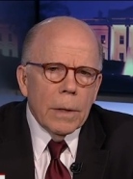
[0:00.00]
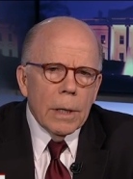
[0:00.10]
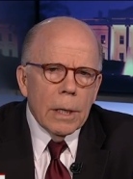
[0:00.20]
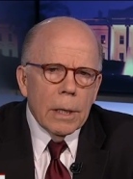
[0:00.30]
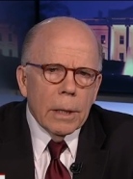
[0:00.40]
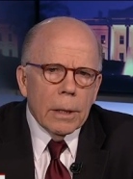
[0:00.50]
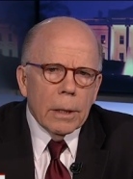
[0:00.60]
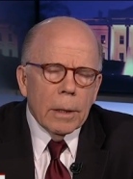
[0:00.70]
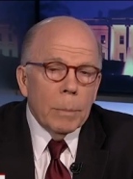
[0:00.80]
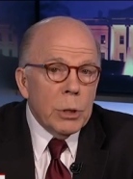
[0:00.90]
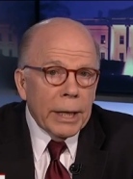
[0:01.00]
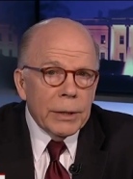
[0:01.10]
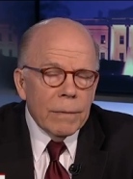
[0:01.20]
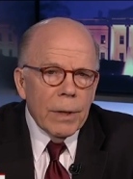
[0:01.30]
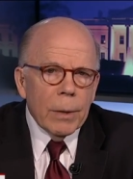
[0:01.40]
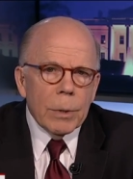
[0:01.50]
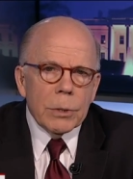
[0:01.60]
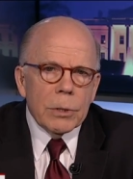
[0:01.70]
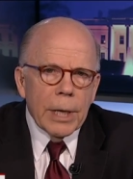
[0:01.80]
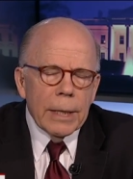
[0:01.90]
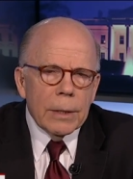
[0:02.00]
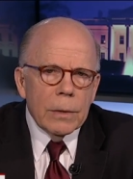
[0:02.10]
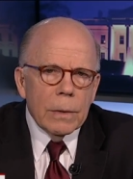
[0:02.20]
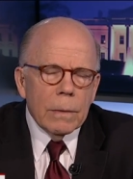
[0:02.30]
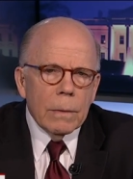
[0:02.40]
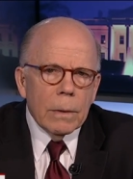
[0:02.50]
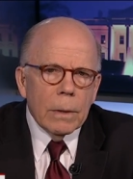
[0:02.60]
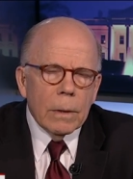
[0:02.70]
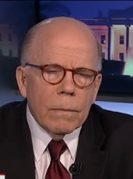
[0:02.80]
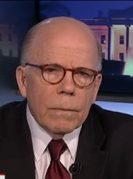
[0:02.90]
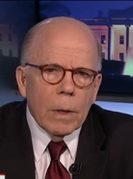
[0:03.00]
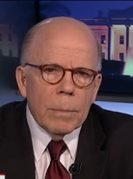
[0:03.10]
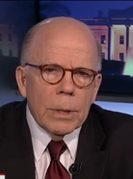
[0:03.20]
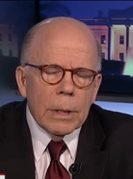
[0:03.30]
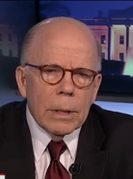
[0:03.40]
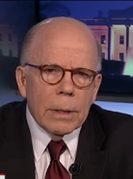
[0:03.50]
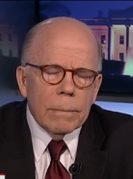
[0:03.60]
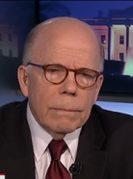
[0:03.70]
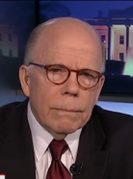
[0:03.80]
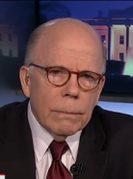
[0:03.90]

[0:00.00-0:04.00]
the uh, objective that was stated uh, from the uh,